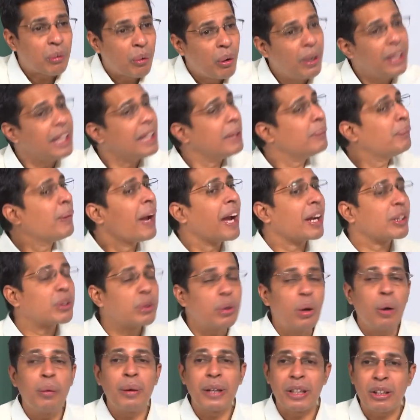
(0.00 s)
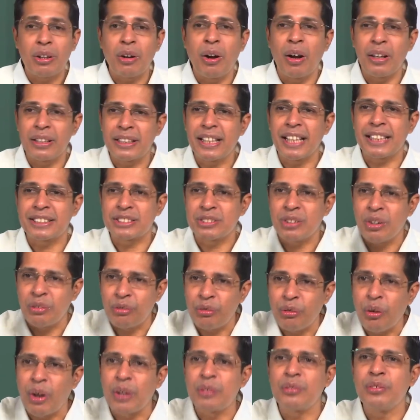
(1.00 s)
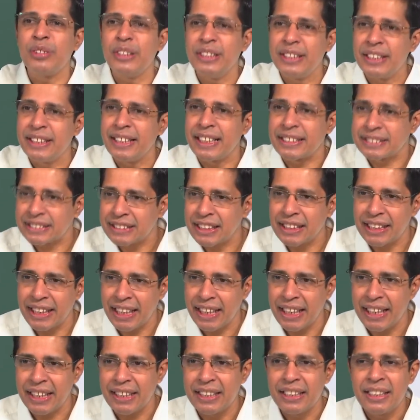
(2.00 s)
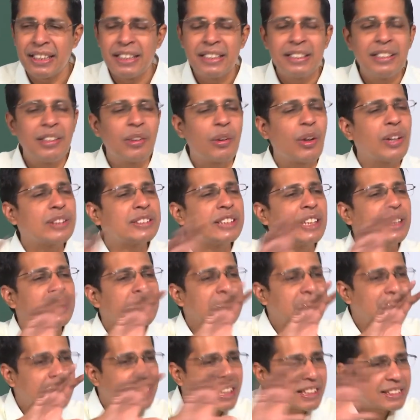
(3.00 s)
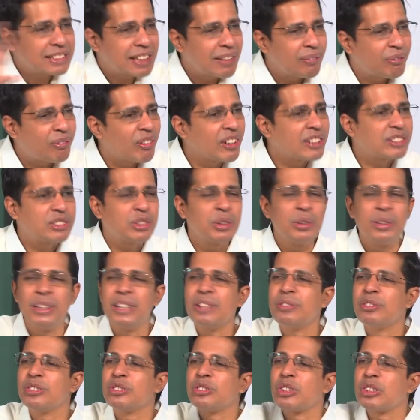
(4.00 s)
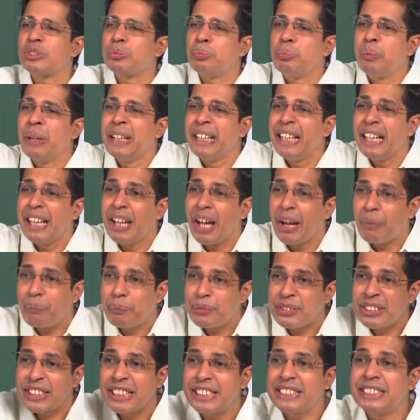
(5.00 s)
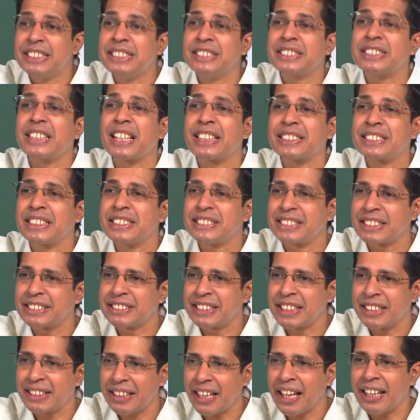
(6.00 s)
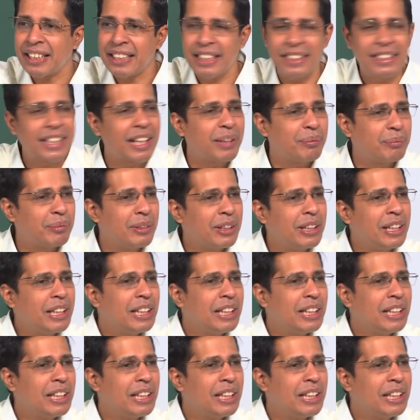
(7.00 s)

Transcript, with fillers: going back to our context of what we did yesterday there was an instruction fetch unit which was bringing up 6 instructions a set at a time.